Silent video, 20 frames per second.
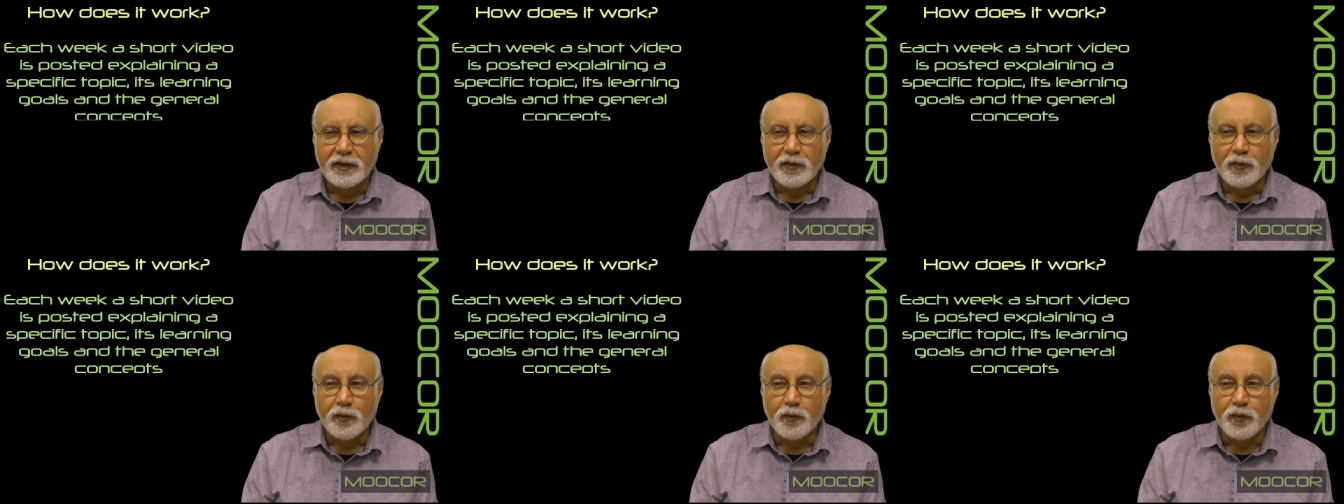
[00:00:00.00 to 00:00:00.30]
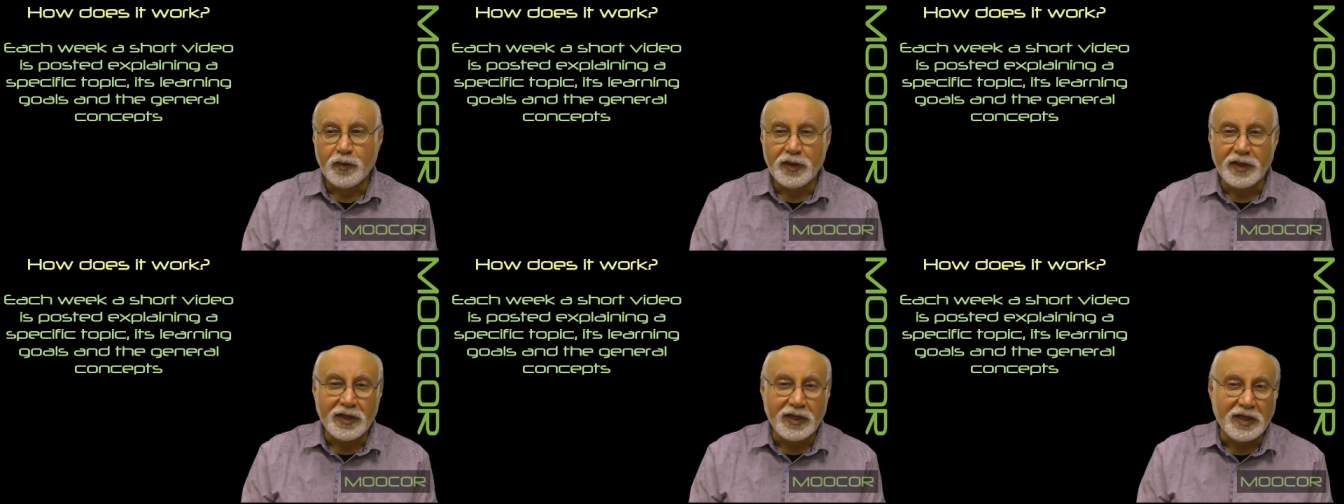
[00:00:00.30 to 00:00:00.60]

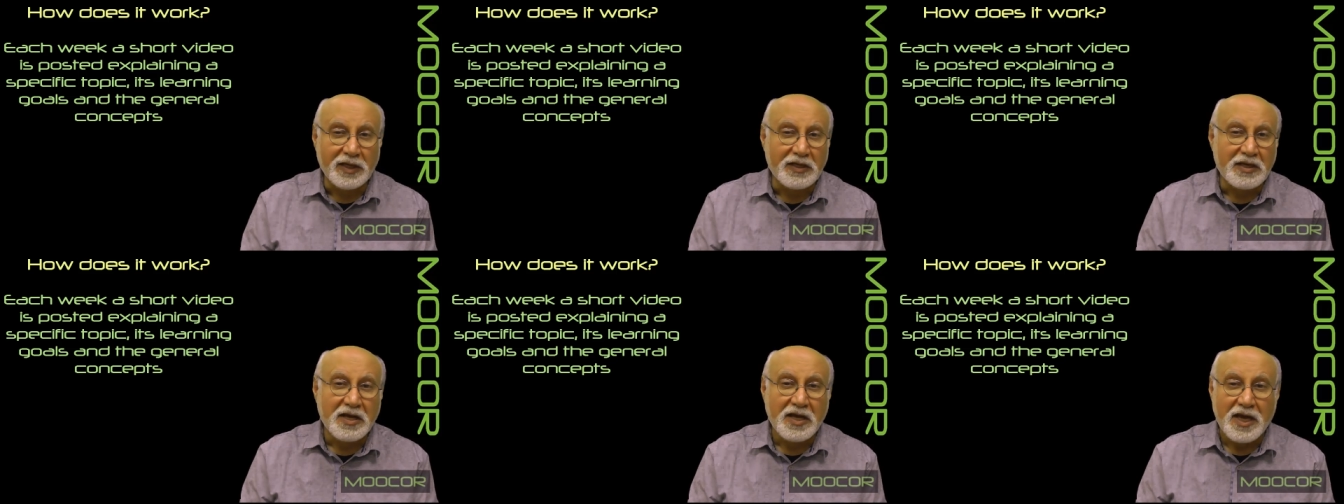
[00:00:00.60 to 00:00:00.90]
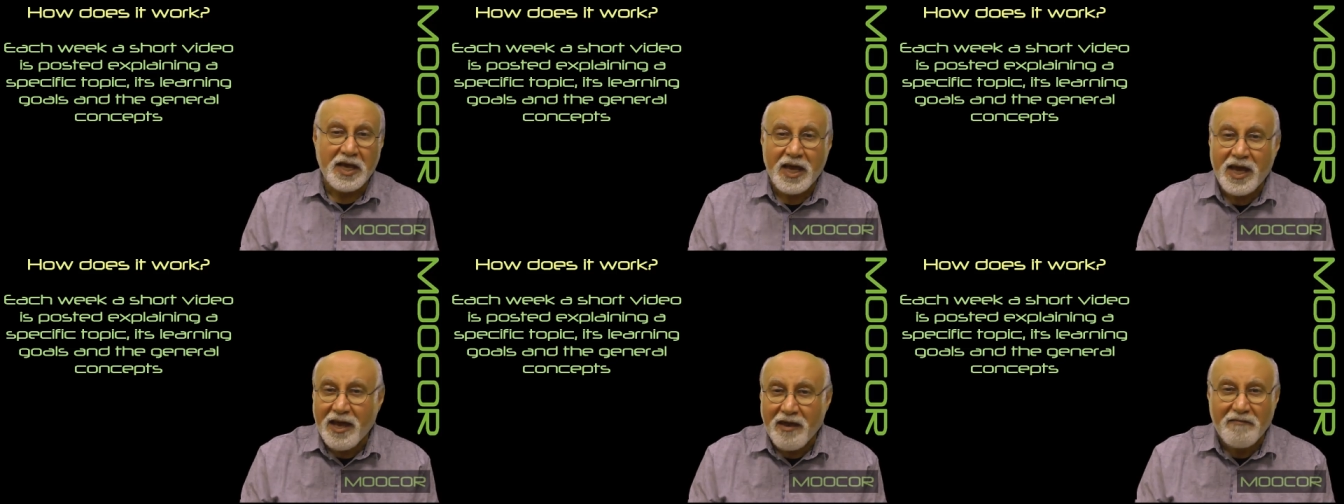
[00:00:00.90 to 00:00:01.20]
we need
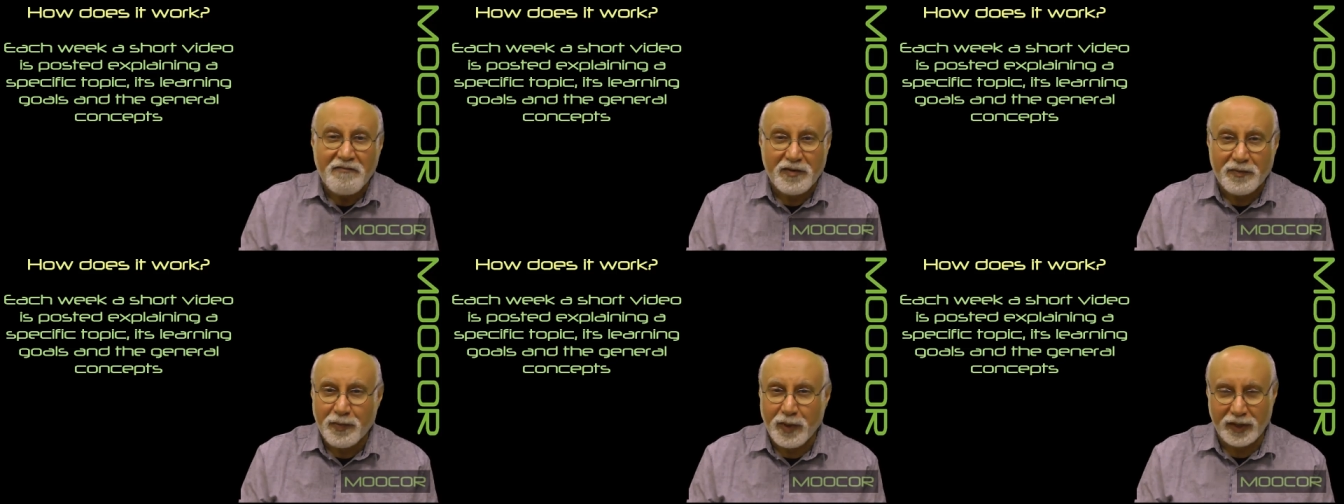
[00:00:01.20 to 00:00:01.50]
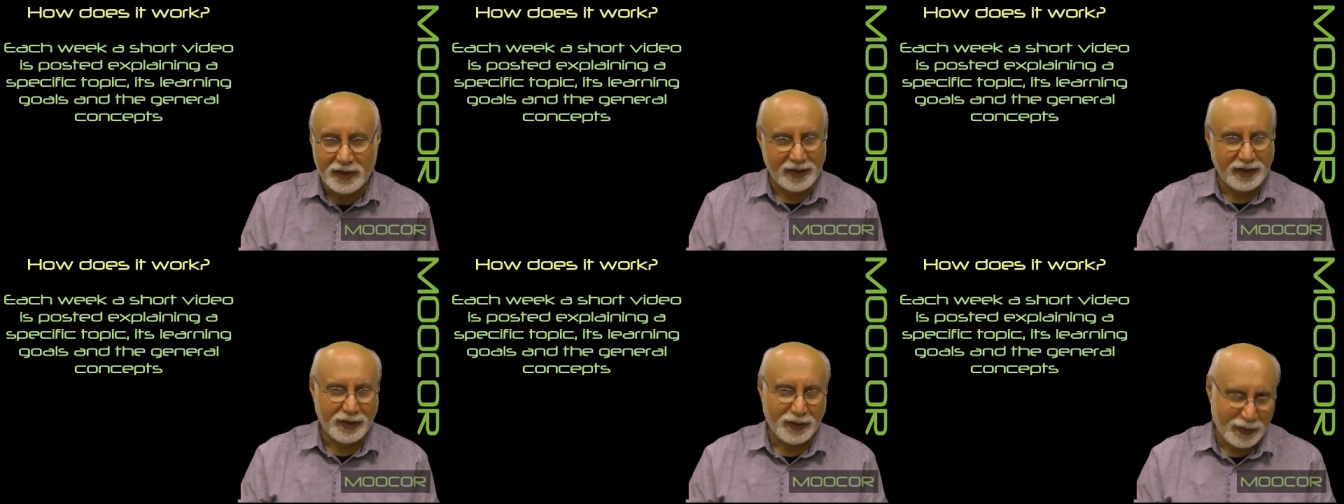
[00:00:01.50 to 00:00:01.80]

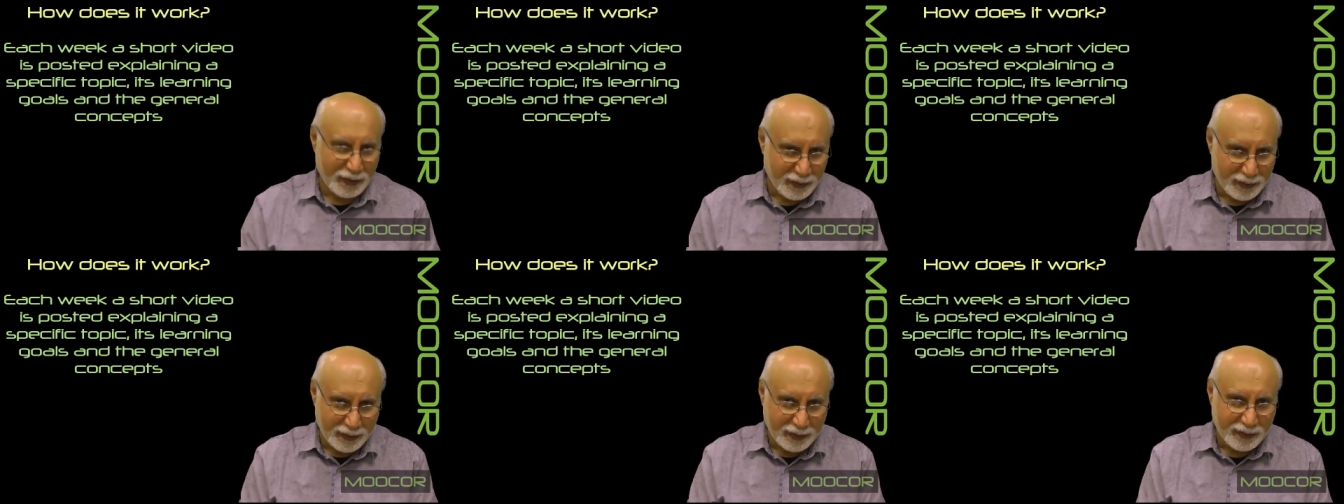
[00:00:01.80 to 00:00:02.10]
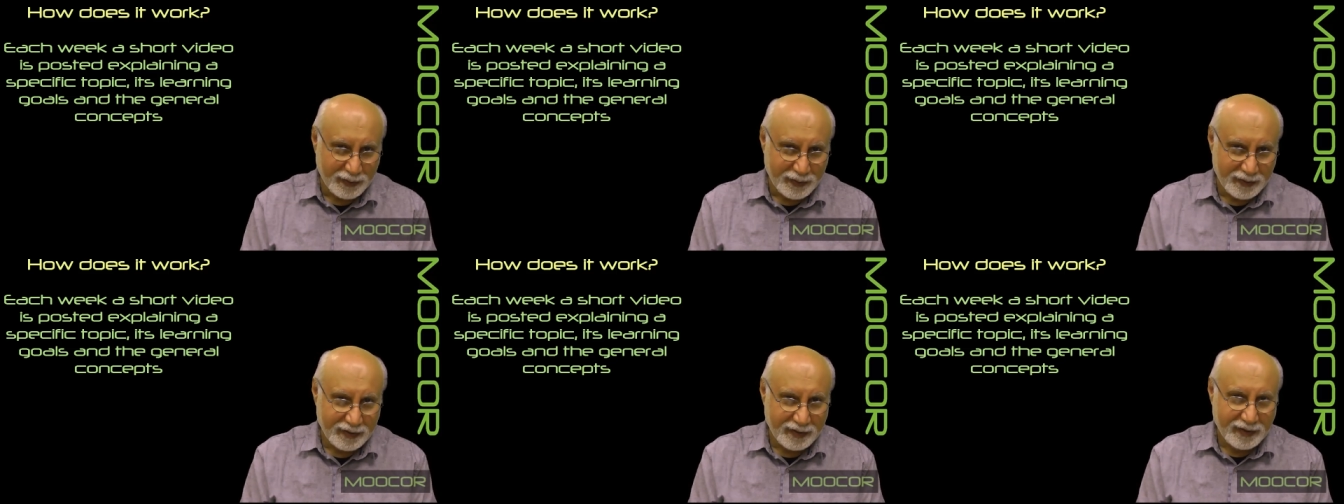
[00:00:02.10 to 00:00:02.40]
everybody
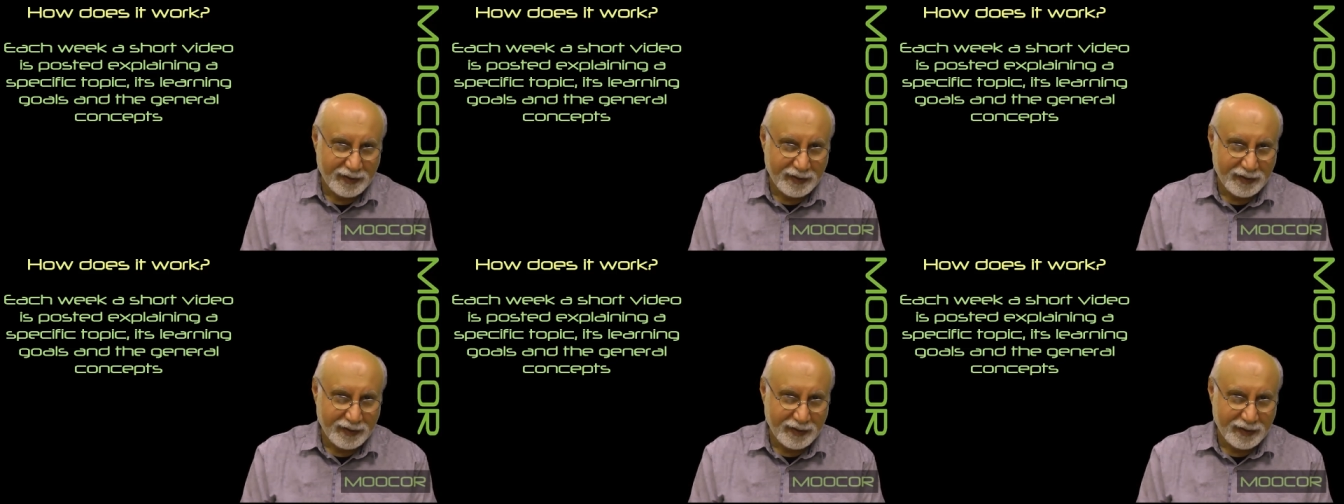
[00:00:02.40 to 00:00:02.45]
to